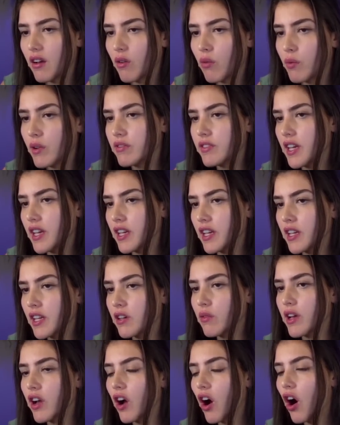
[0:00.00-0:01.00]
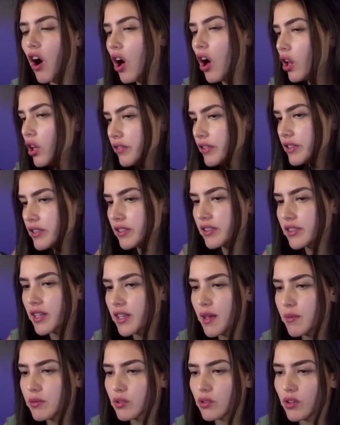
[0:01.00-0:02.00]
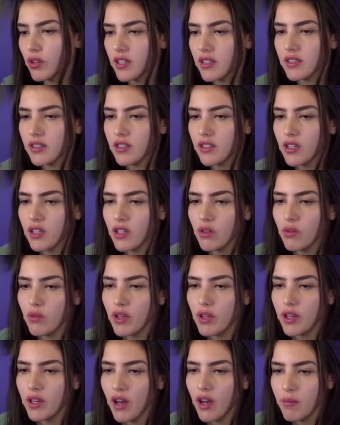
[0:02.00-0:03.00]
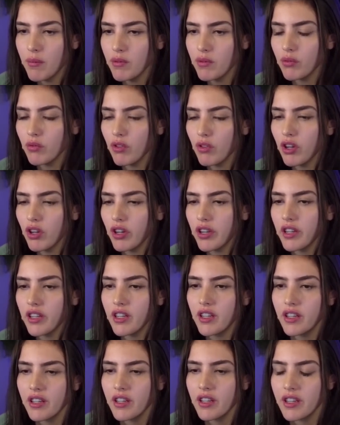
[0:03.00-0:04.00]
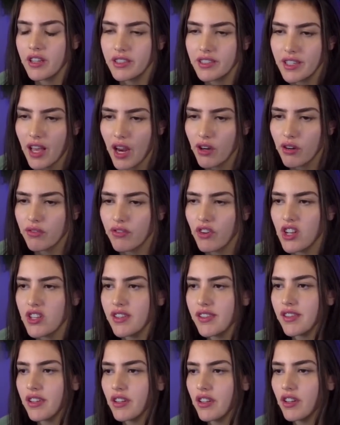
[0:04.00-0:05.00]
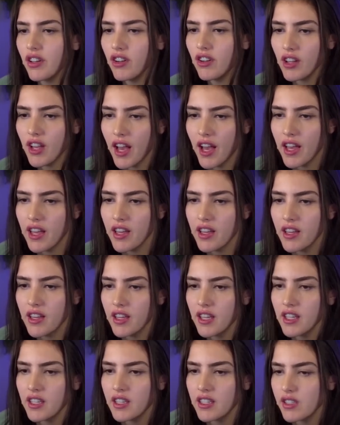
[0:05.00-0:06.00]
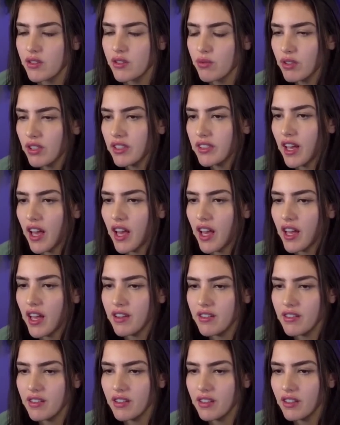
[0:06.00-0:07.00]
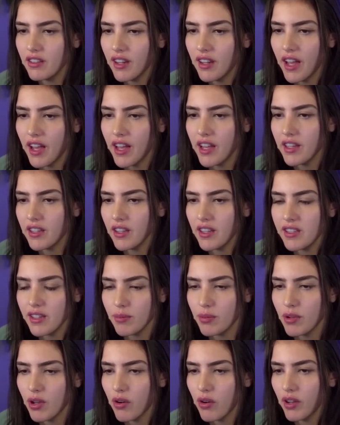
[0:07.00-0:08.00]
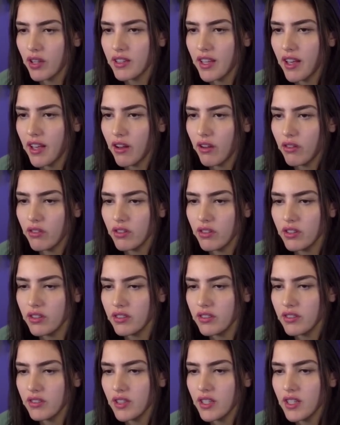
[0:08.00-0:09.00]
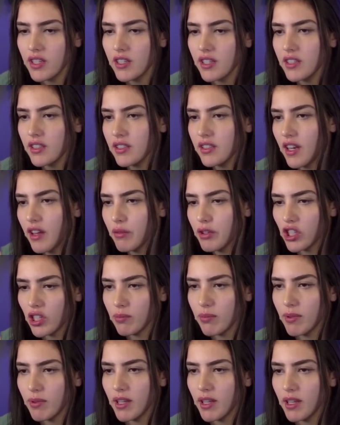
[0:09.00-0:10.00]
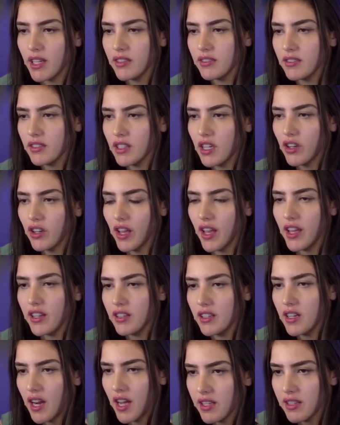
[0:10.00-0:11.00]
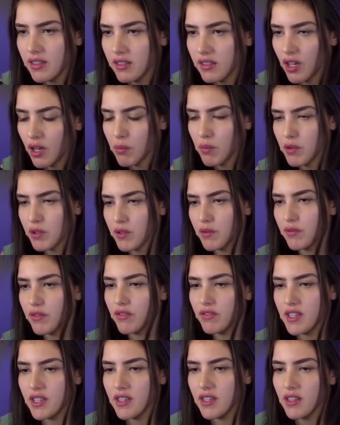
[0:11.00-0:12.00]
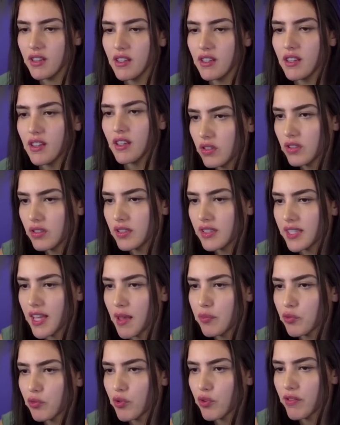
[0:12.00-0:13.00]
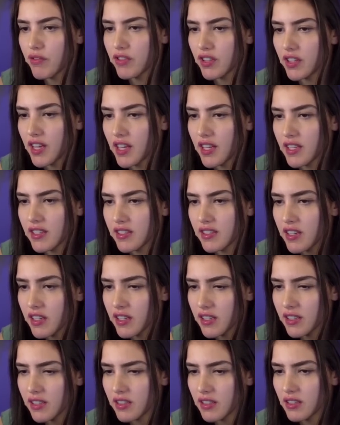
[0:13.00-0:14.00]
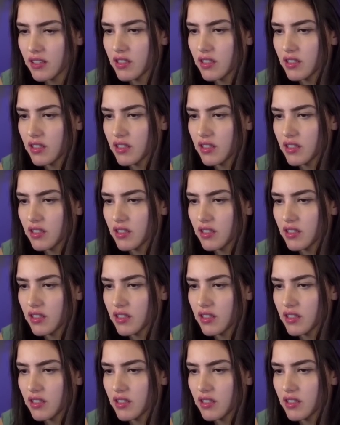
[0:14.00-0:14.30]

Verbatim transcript: We've taken away all of his escape squares. We come in with the rook. He sacrifices the little guy. It's really sad. The little guy ends up going down and we checkmate. Okay, nice. Almost 50. Escape square for the king is this.